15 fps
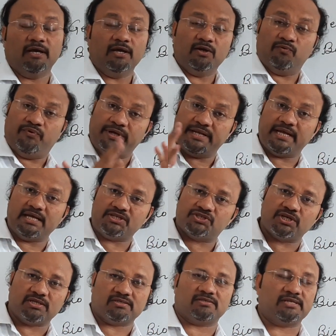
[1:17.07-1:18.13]

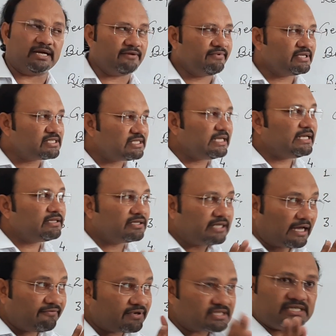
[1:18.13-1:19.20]
variations that we see, the
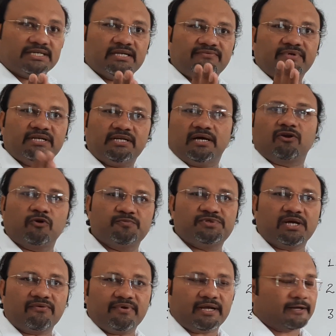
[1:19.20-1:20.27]
diversity we are
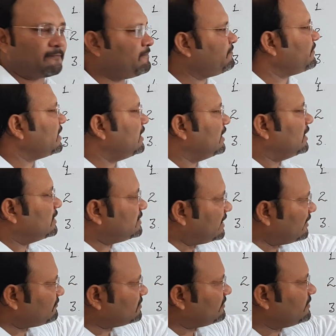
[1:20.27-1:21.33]
observing. Then
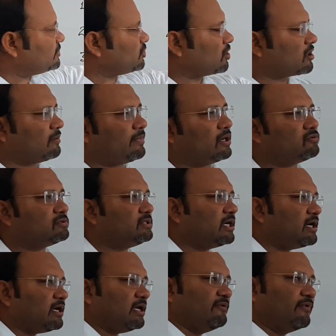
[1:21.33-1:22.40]
after we talk about
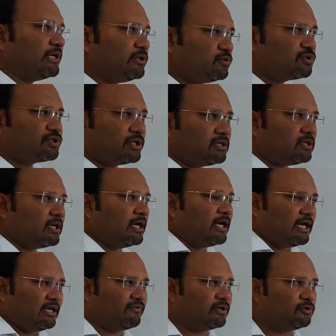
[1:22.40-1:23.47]
the
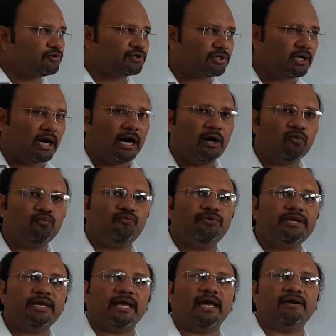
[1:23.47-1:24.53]
evolution, how
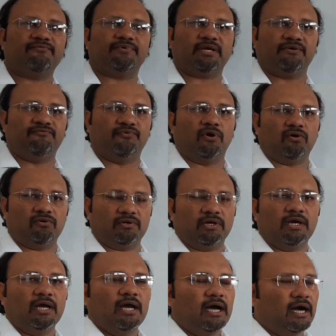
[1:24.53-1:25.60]
we have evolved,
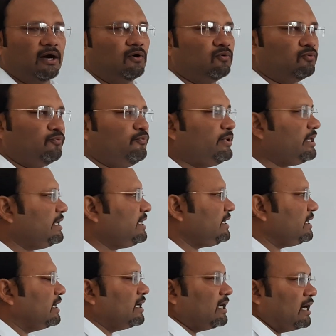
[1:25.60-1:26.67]
how
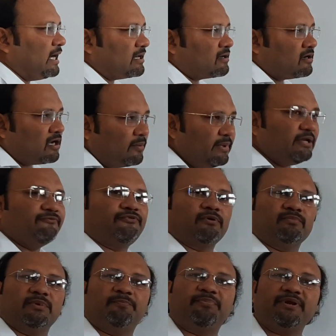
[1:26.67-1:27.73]
we are coming from
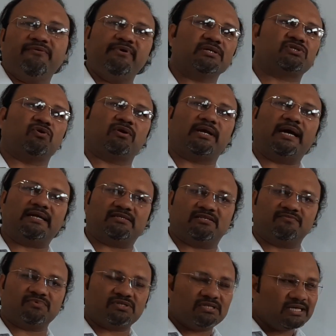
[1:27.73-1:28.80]
the previous
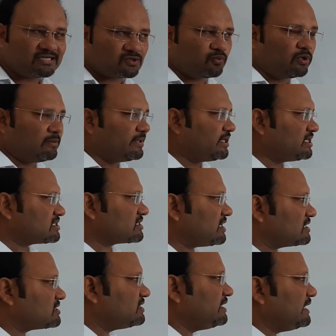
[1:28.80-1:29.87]
organisms. This will be
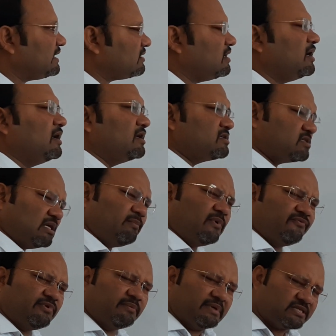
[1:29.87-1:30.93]
discussed there, some of
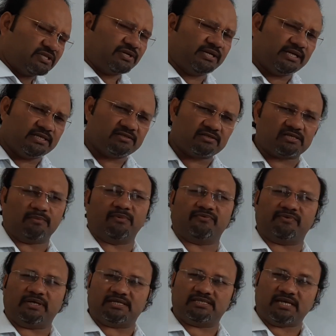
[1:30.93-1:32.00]
the mysteries, some of
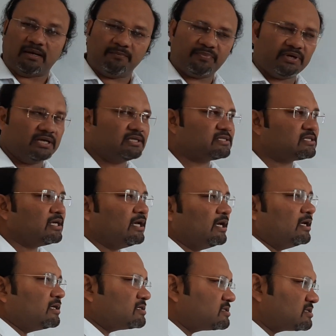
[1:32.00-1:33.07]
the examples,
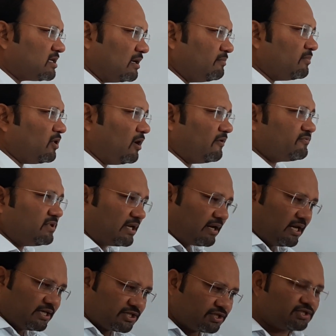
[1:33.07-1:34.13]
some of the
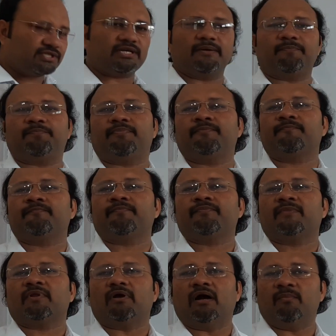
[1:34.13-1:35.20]
relationship
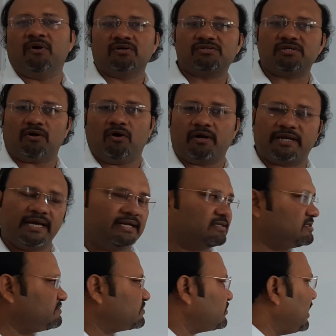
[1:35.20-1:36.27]
amongst the
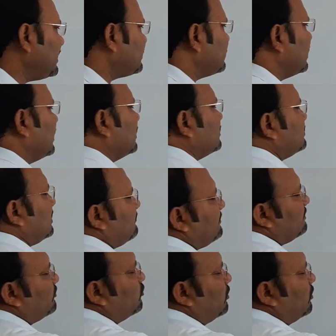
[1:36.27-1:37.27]
organisms, right? Then we move